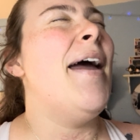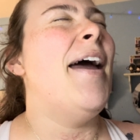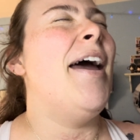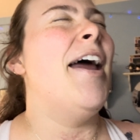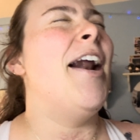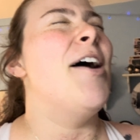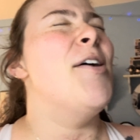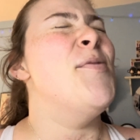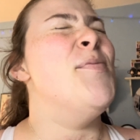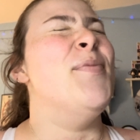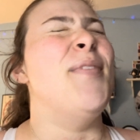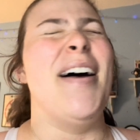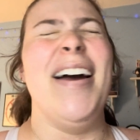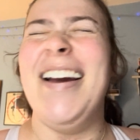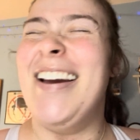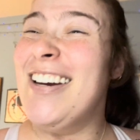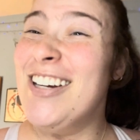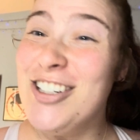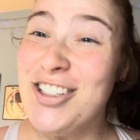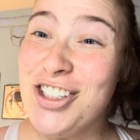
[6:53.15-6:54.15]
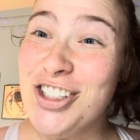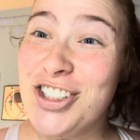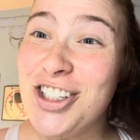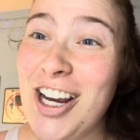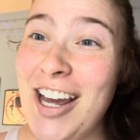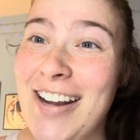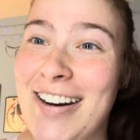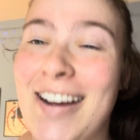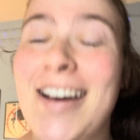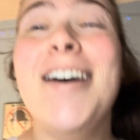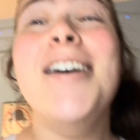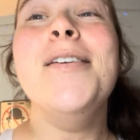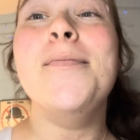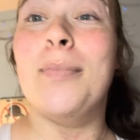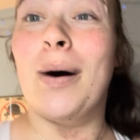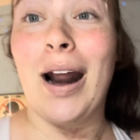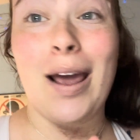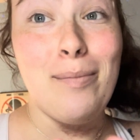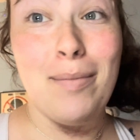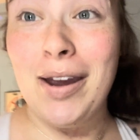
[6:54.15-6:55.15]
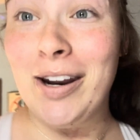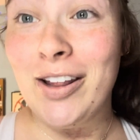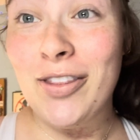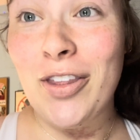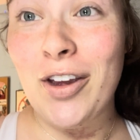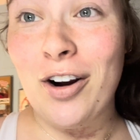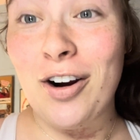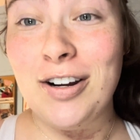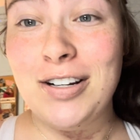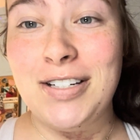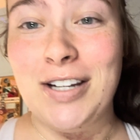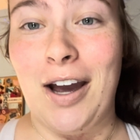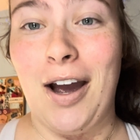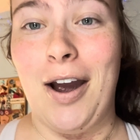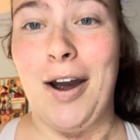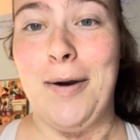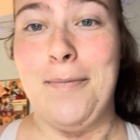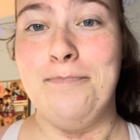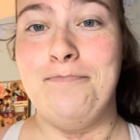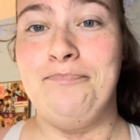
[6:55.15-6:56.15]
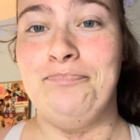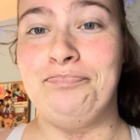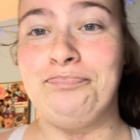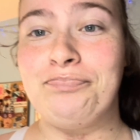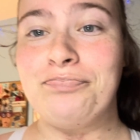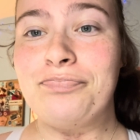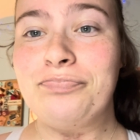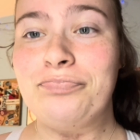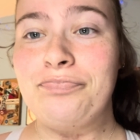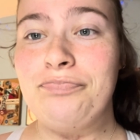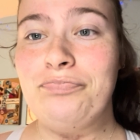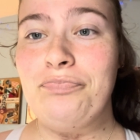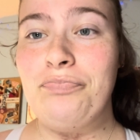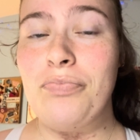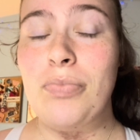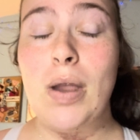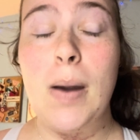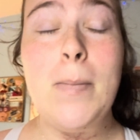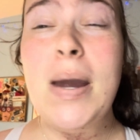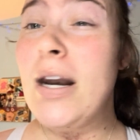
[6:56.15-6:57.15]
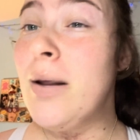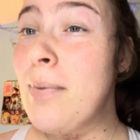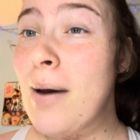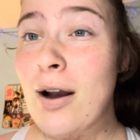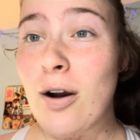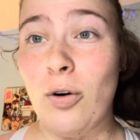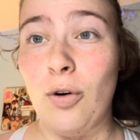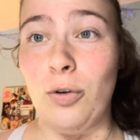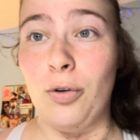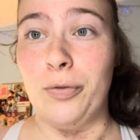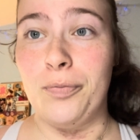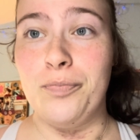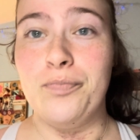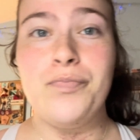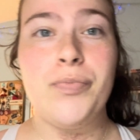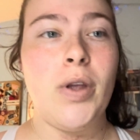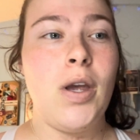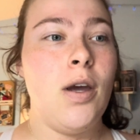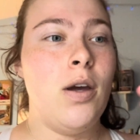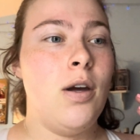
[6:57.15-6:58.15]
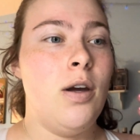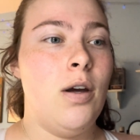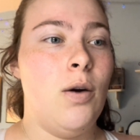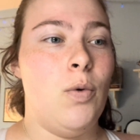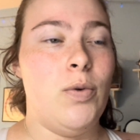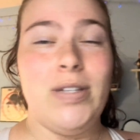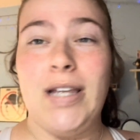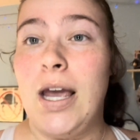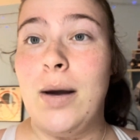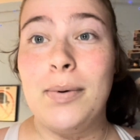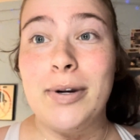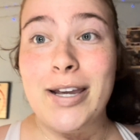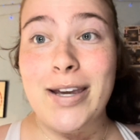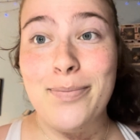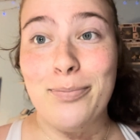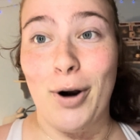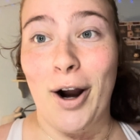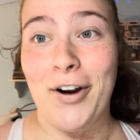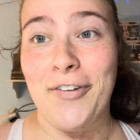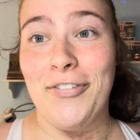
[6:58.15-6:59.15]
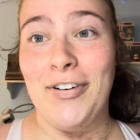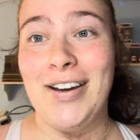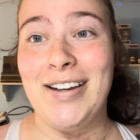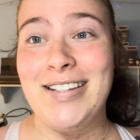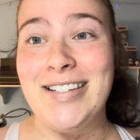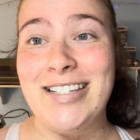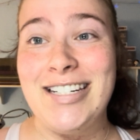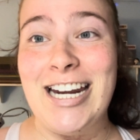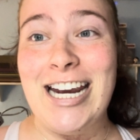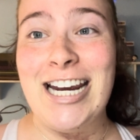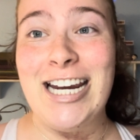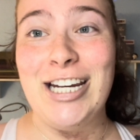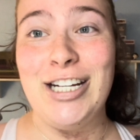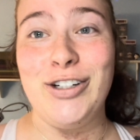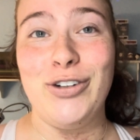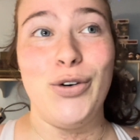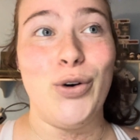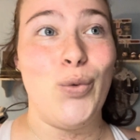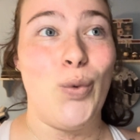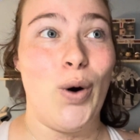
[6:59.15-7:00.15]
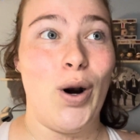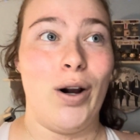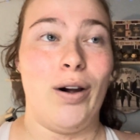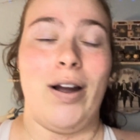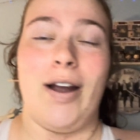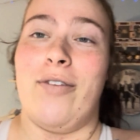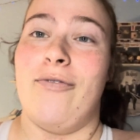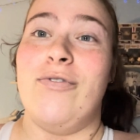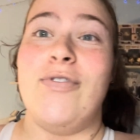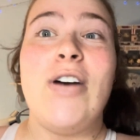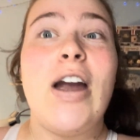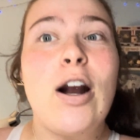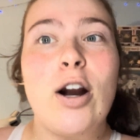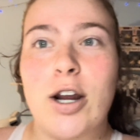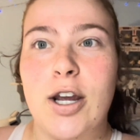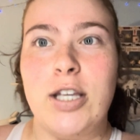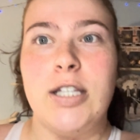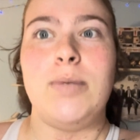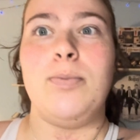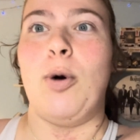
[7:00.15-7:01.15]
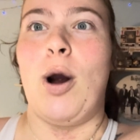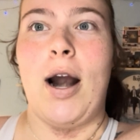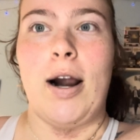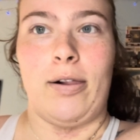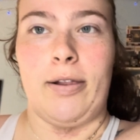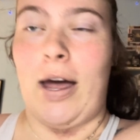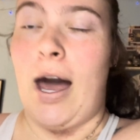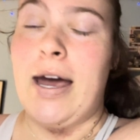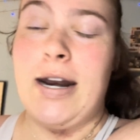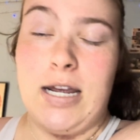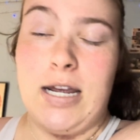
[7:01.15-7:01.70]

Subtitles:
I'm like, shit. But I made it there on time, made it back home, was able to eat breakfast and go to work. Like, very sporadically, I had to